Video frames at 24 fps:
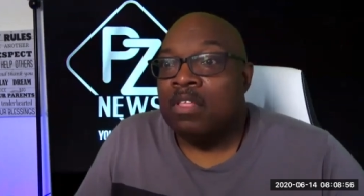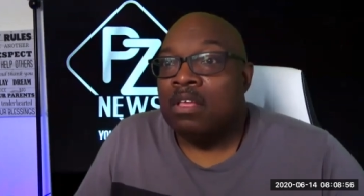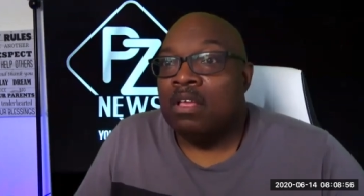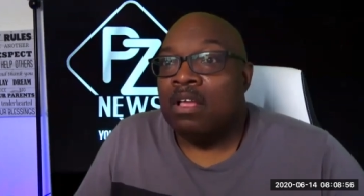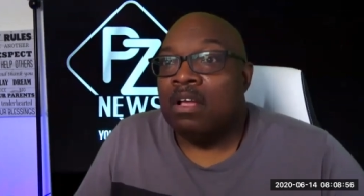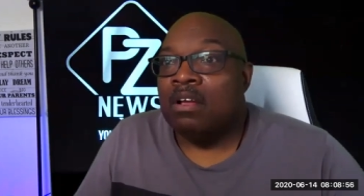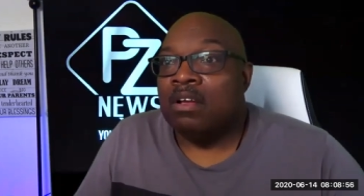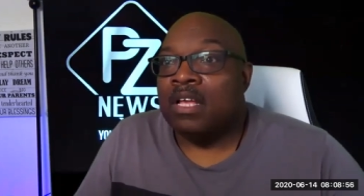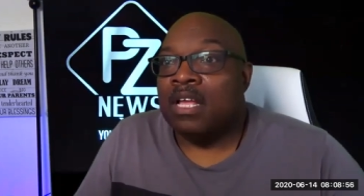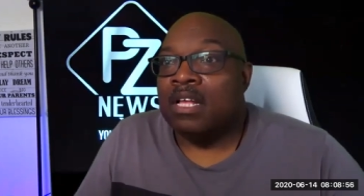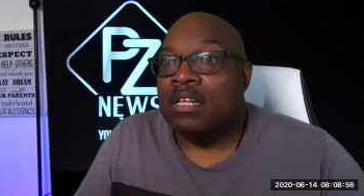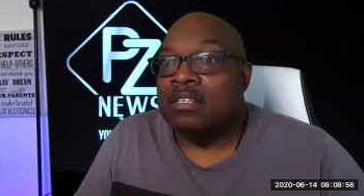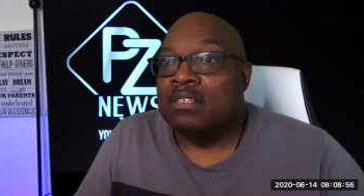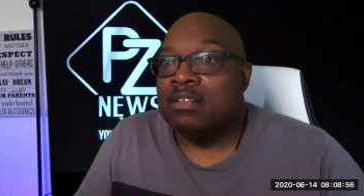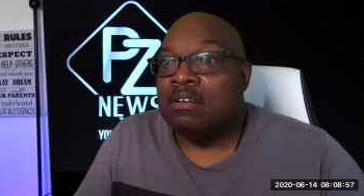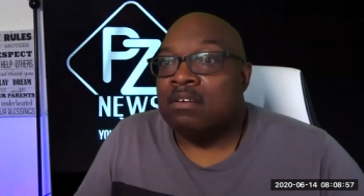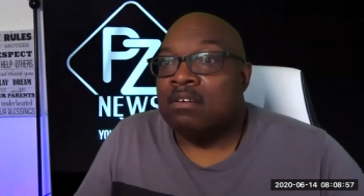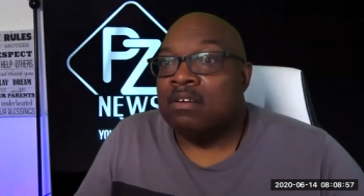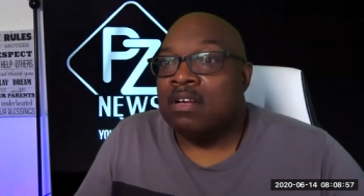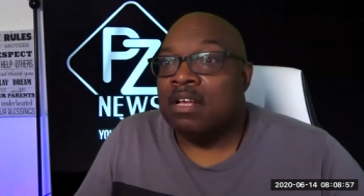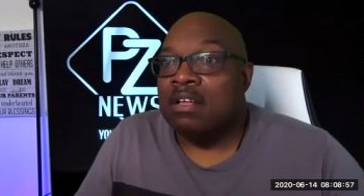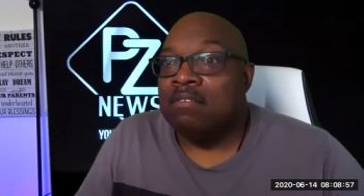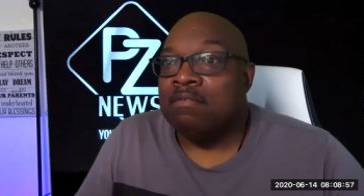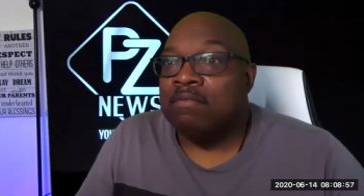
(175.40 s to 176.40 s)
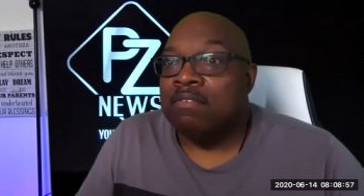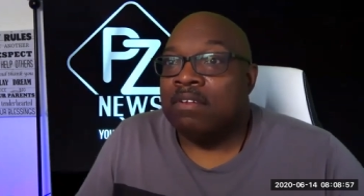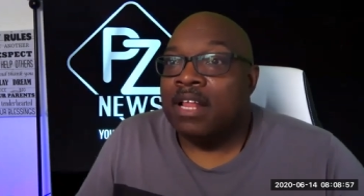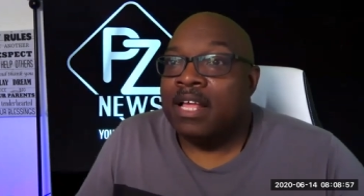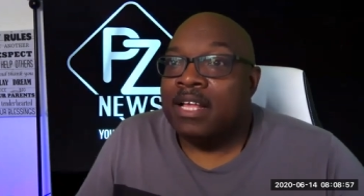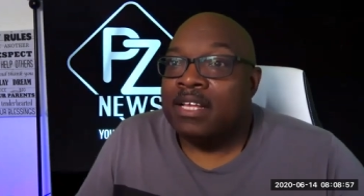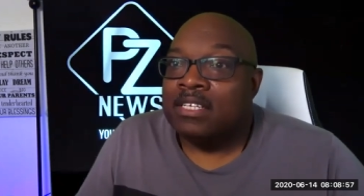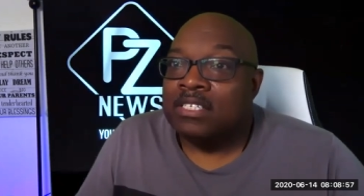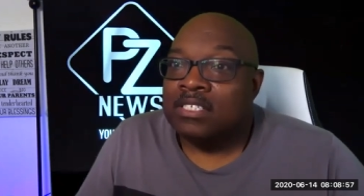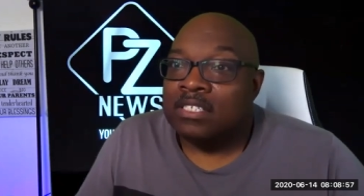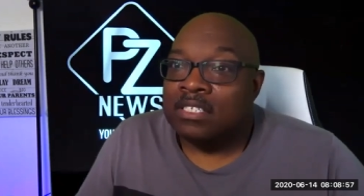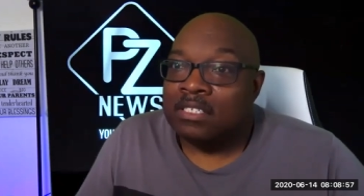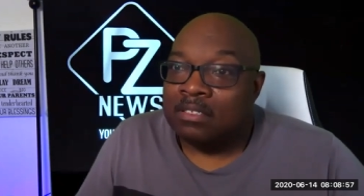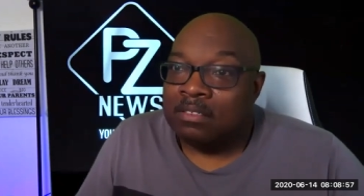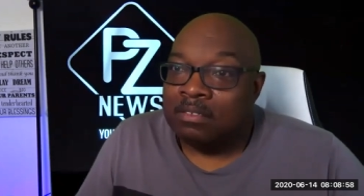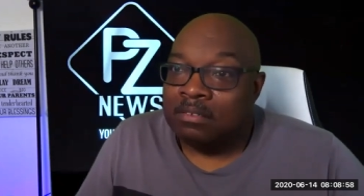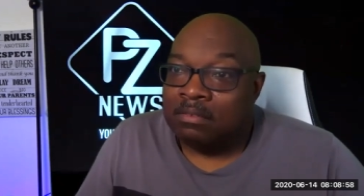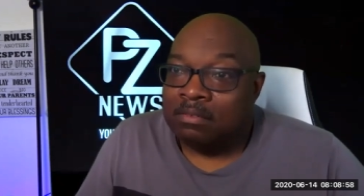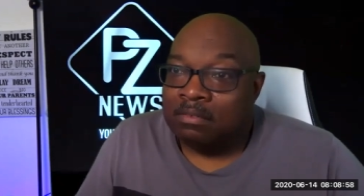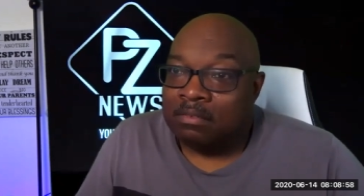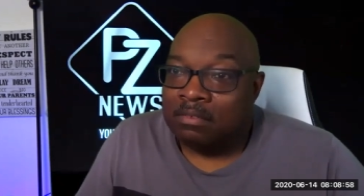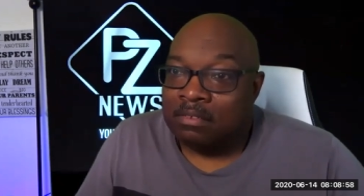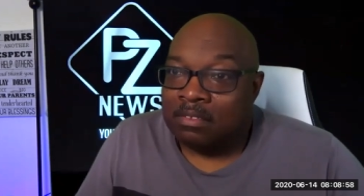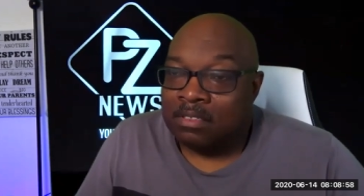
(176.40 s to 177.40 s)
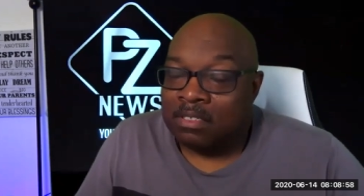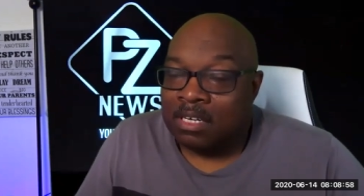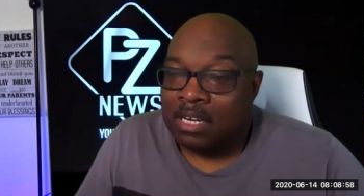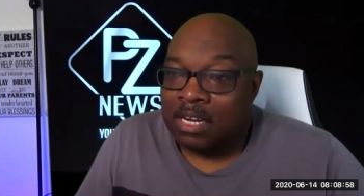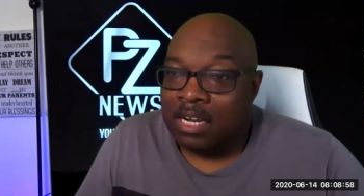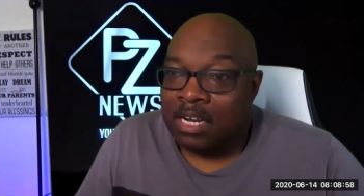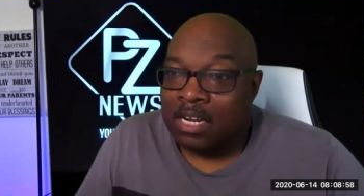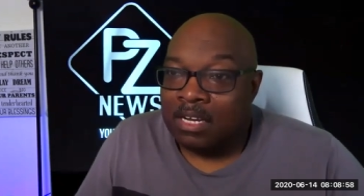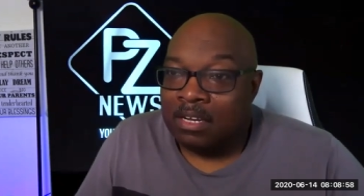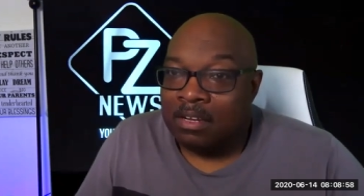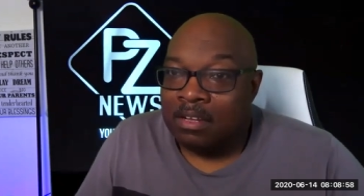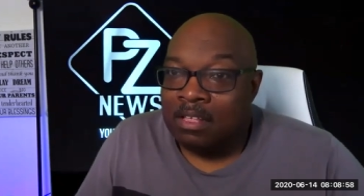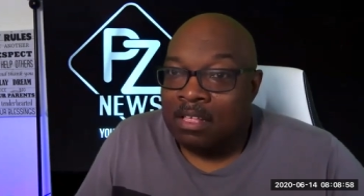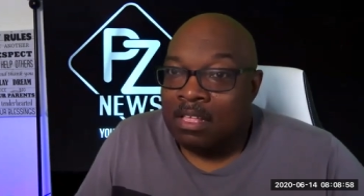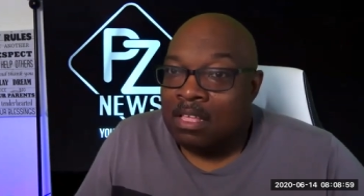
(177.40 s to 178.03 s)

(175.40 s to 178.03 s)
okay, so inflation. Okay.